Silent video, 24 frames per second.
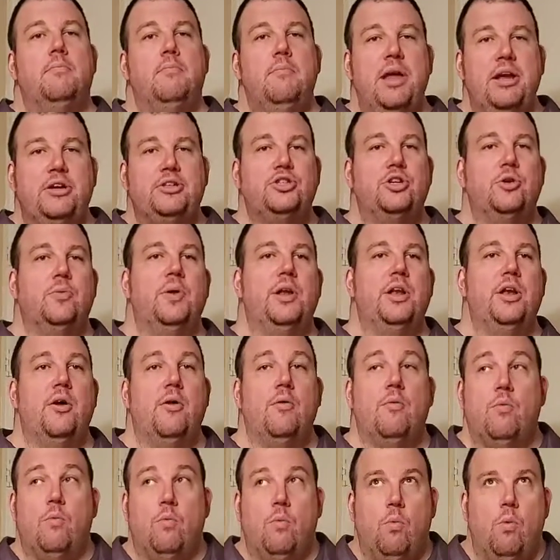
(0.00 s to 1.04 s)
Make sure we
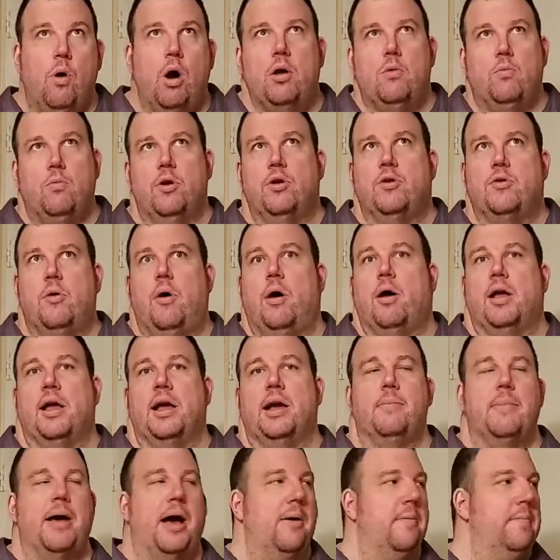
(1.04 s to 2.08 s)
know what we're
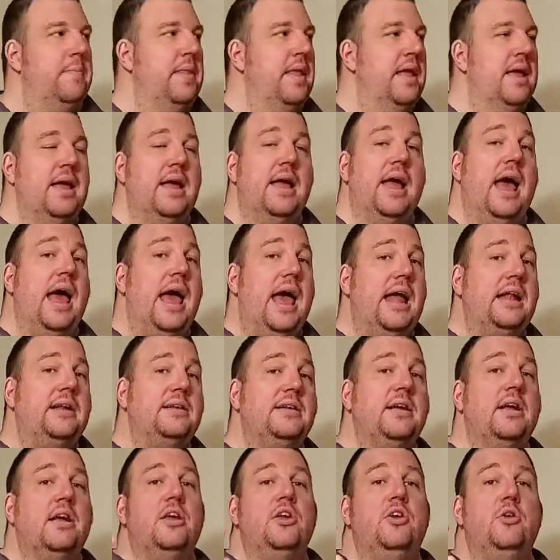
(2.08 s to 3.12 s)
talking about.
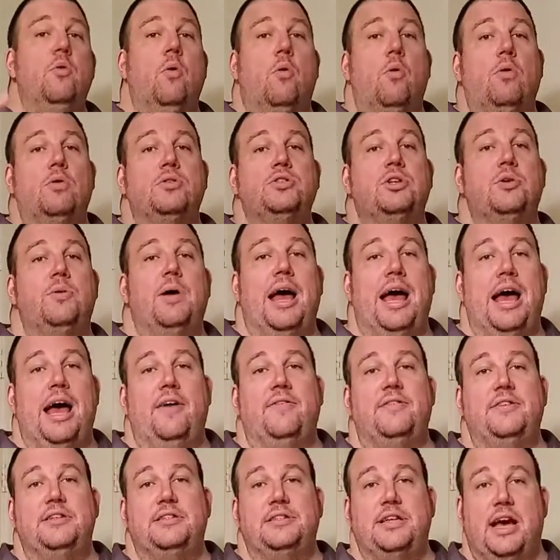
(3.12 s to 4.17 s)
And you also
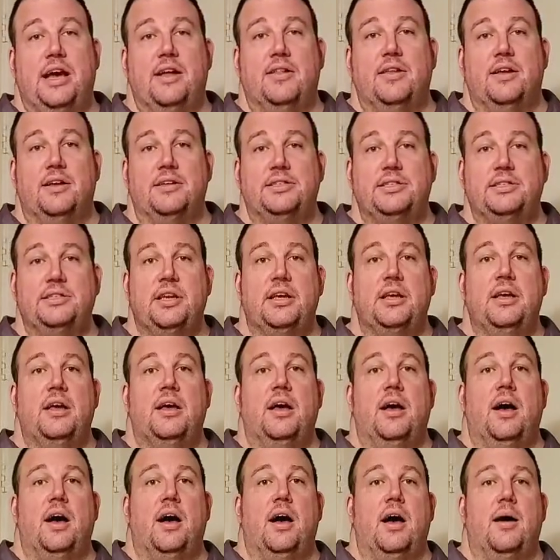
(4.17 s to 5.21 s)
have to tell us
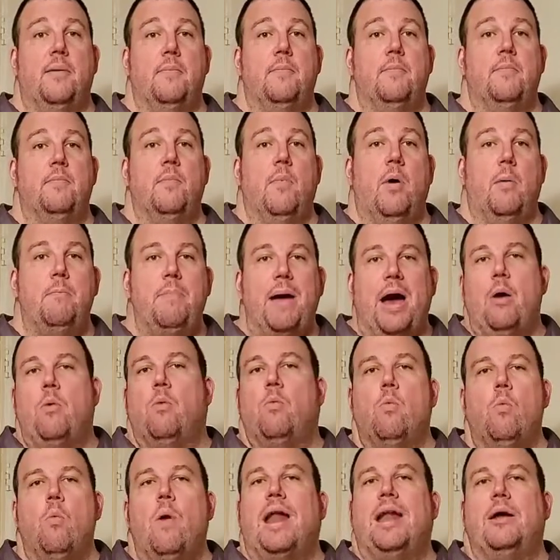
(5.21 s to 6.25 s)

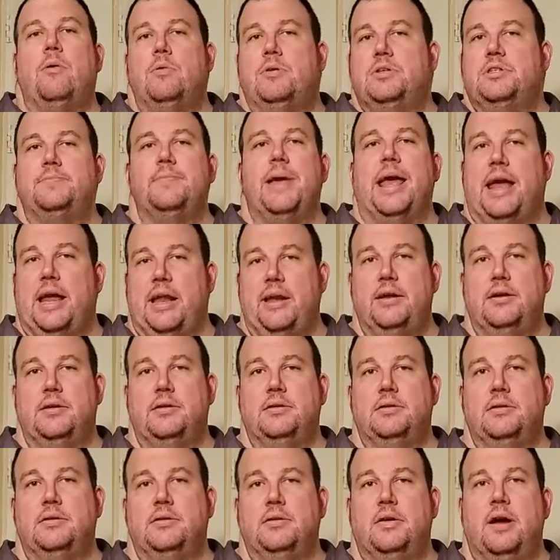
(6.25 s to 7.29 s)
about when it was made.
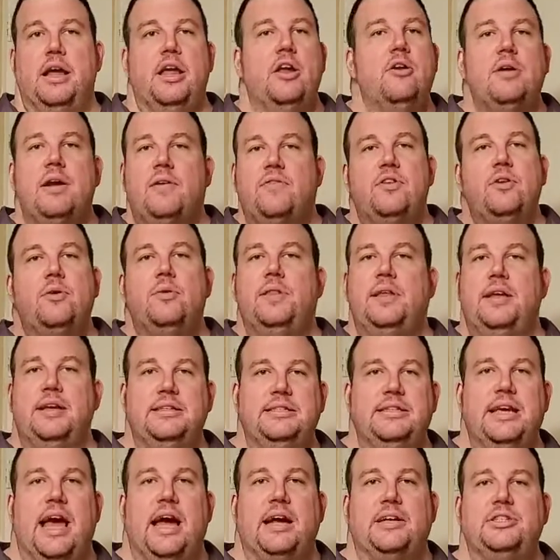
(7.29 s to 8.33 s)
Right? You don't have to know the
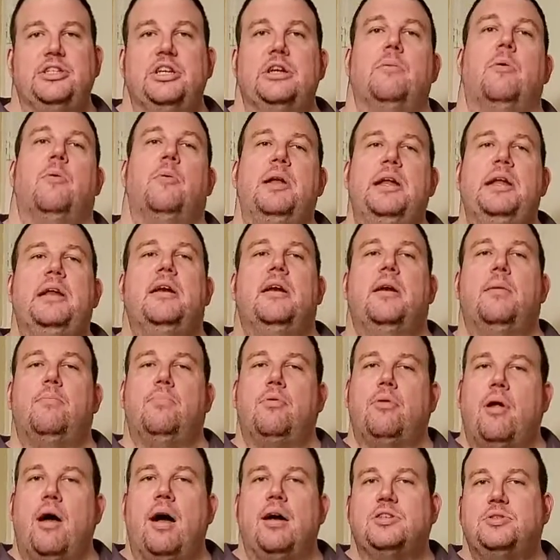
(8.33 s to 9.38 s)
exact year, but we need an
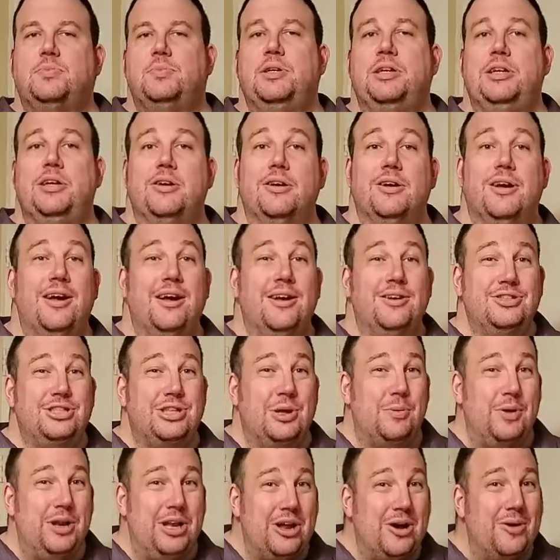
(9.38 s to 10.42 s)
approximate year
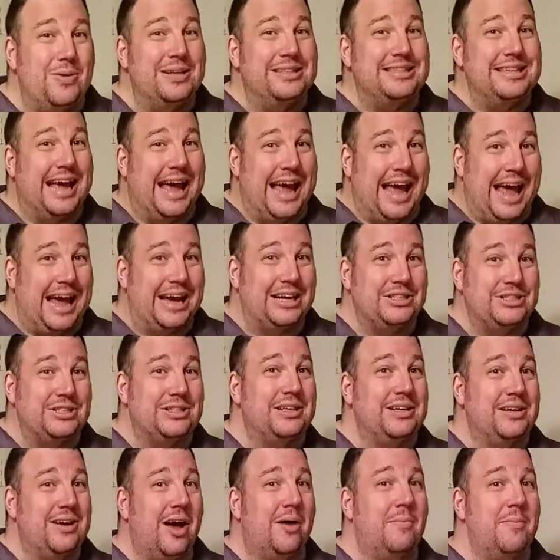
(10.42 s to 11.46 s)
so that we know it's
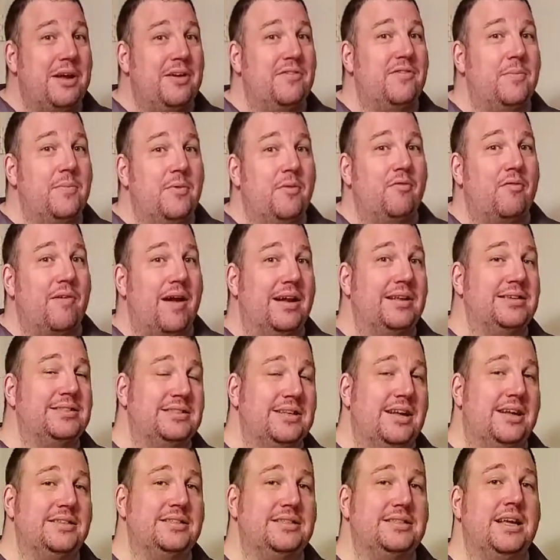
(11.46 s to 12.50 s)
actually coming from the
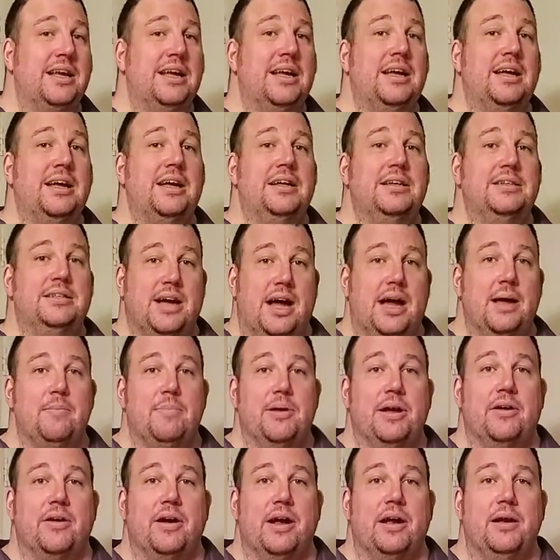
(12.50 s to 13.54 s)
Renaissance time
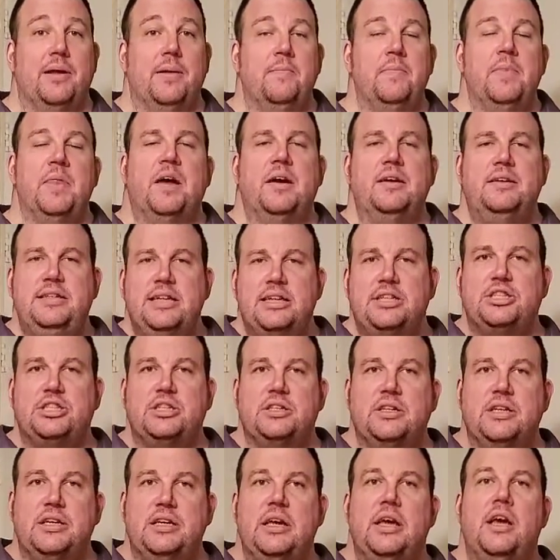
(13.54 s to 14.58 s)
period.
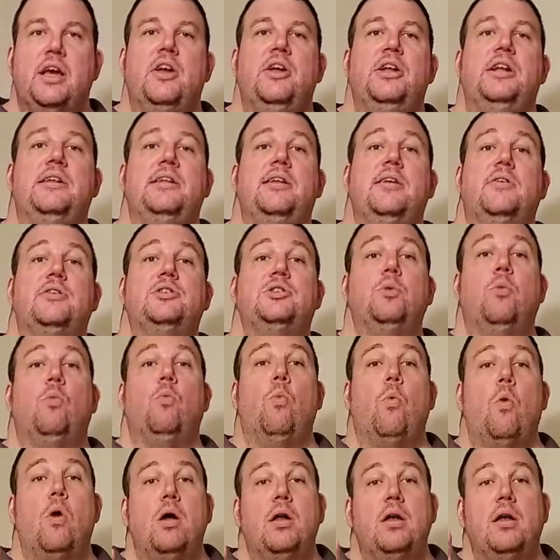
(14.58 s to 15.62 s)
Additionally, you need to tell us
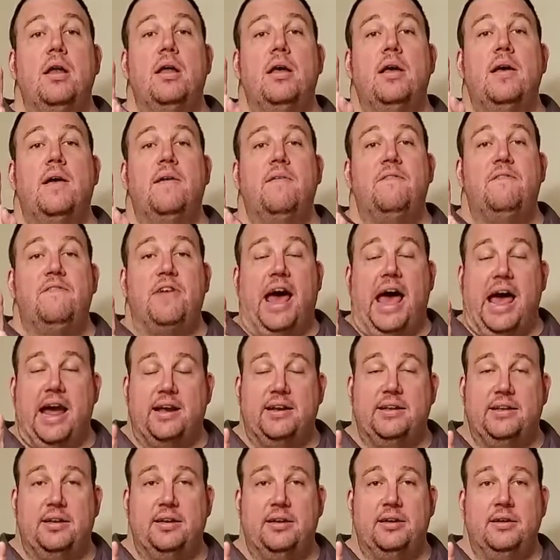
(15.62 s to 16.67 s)
one
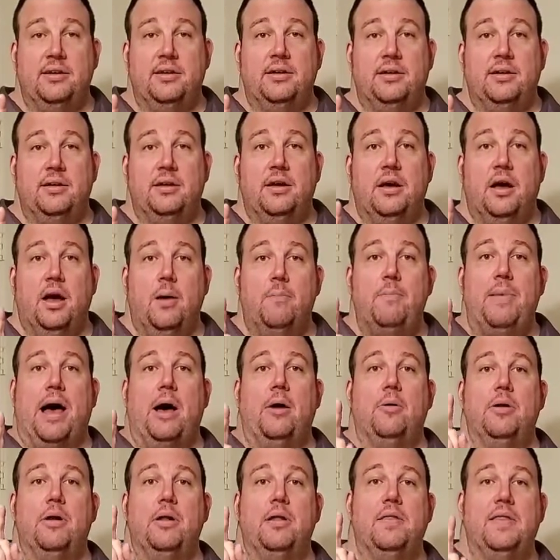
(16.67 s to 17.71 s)
fact
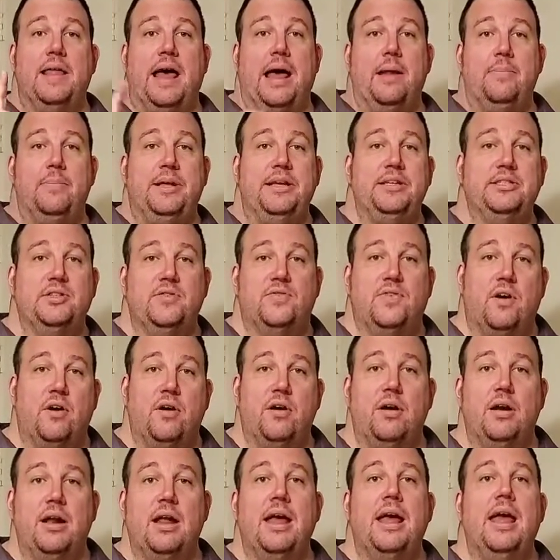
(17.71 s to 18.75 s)
about that piece of
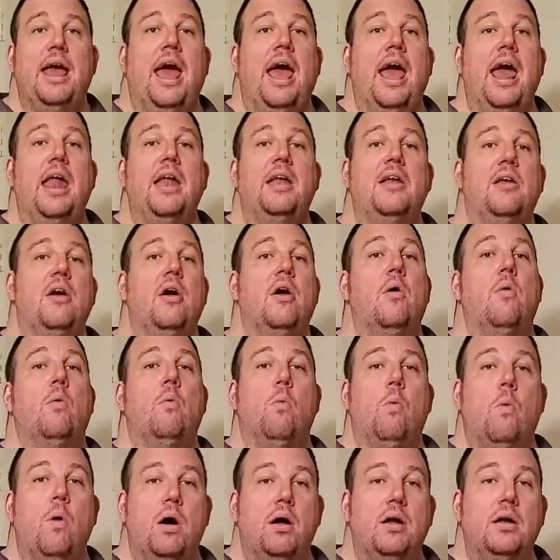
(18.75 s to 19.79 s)
art and
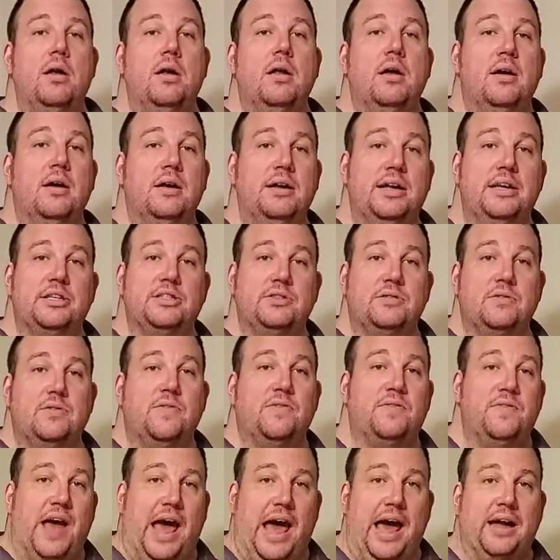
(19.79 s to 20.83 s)
one additional
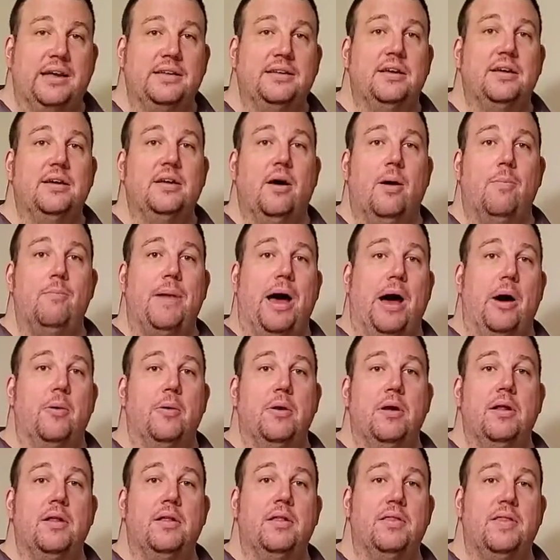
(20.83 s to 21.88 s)
fact
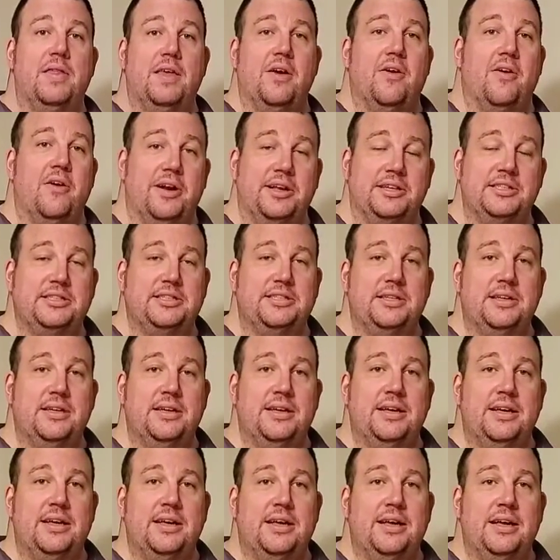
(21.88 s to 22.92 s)
about the artist.
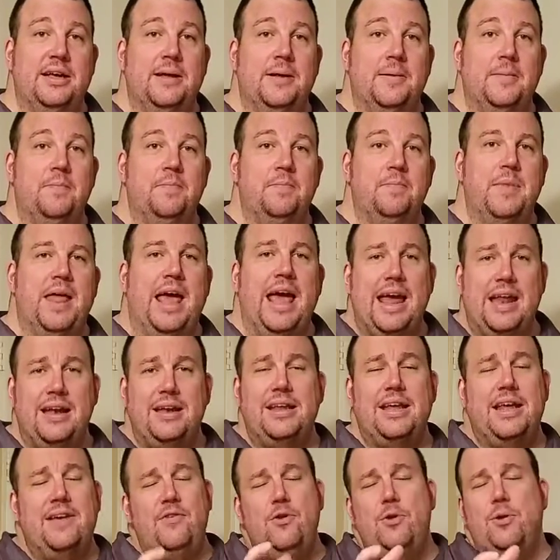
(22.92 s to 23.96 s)

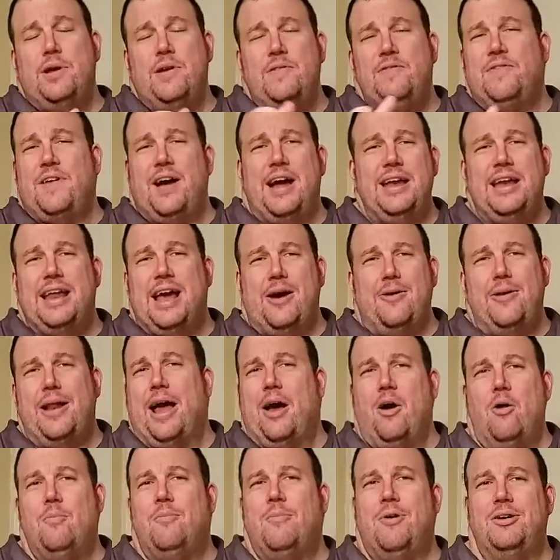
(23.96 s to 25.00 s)
And if you could find out
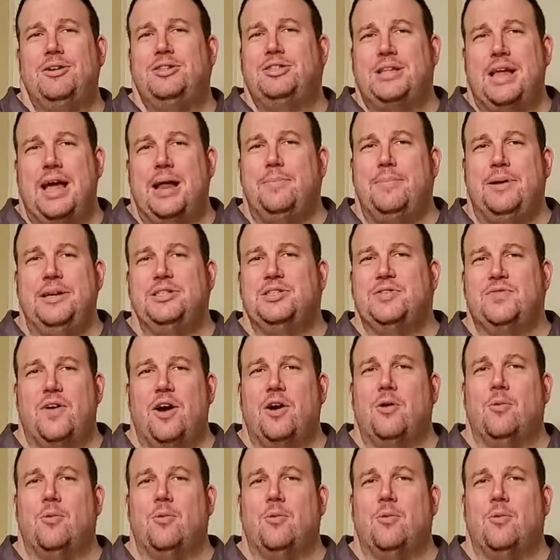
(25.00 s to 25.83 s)
how much that piece of